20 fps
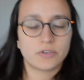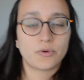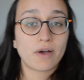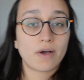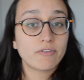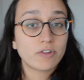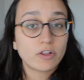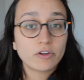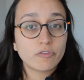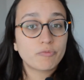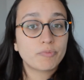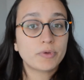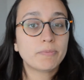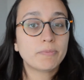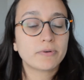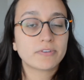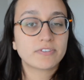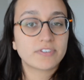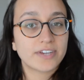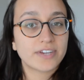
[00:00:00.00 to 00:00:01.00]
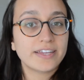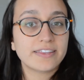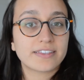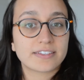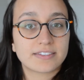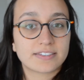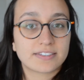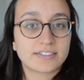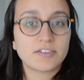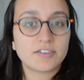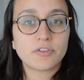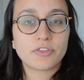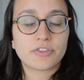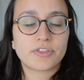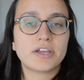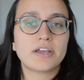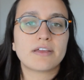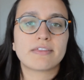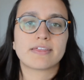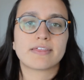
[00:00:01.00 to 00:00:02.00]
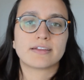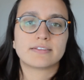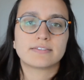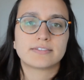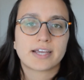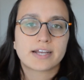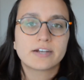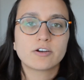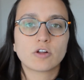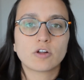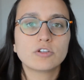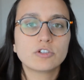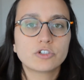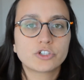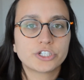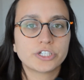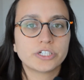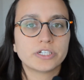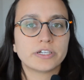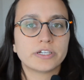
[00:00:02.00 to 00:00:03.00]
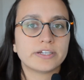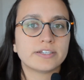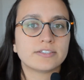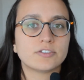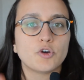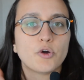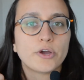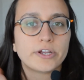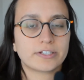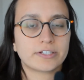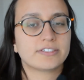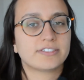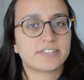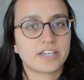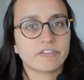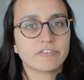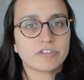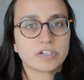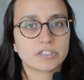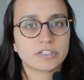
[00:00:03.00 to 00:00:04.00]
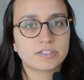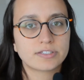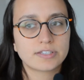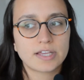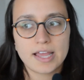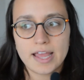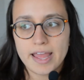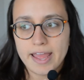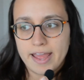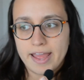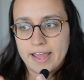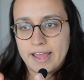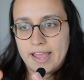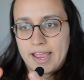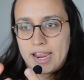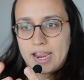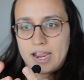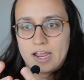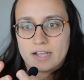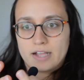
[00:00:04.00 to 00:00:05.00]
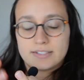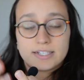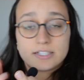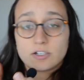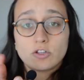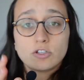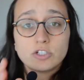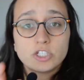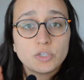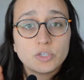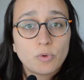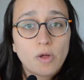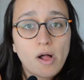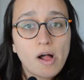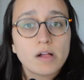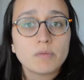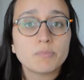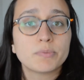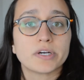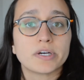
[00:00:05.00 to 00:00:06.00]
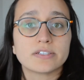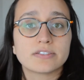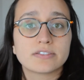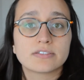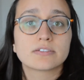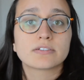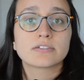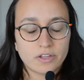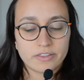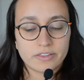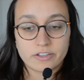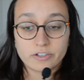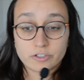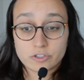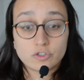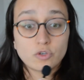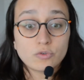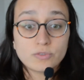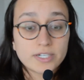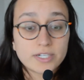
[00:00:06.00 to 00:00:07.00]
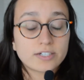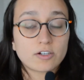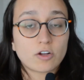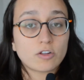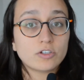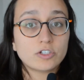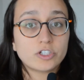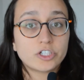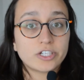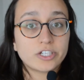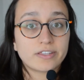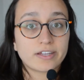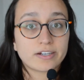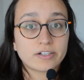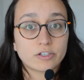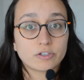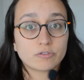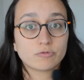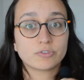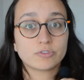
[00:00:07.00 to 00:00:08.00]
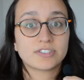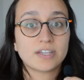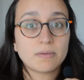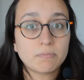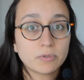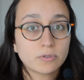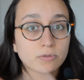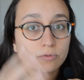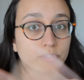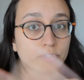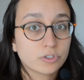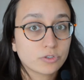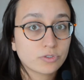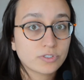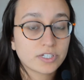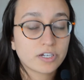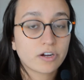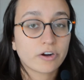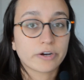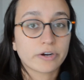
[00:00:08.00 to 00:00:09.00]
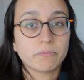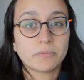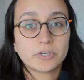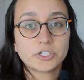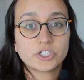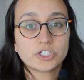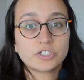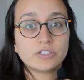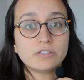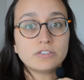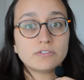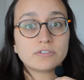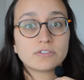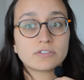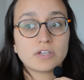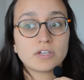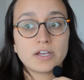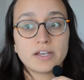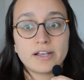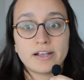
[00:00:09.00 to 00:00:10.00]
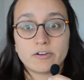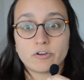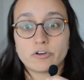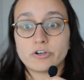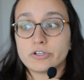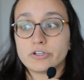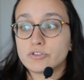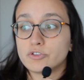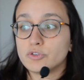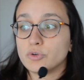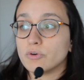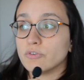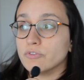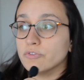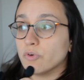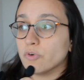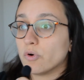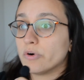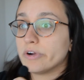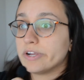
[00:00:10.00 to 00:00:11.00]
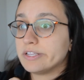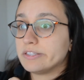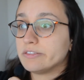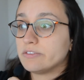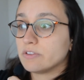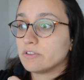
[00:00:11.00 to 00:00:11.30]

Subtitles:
a lot of people today that still think that technology is going to save us. Technology will help us. There's no technology that could resemble reducing our emissions in order to avoid,